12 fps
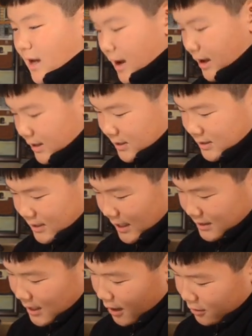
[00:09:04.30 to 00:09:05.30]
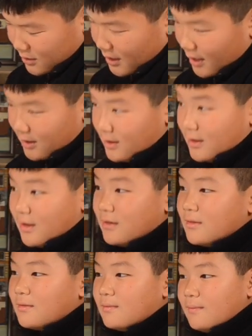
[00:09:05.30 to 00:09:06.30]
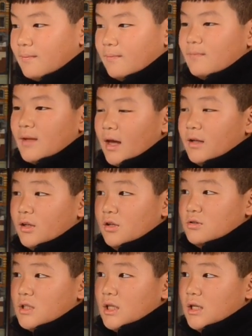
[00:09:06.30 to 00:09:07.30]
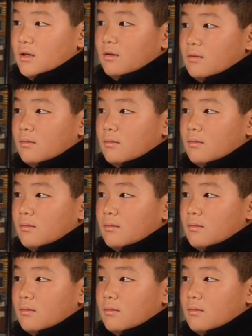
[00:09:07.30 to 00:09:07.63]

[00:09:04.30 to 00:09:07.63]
I guess that's how you tighten it and loosen it.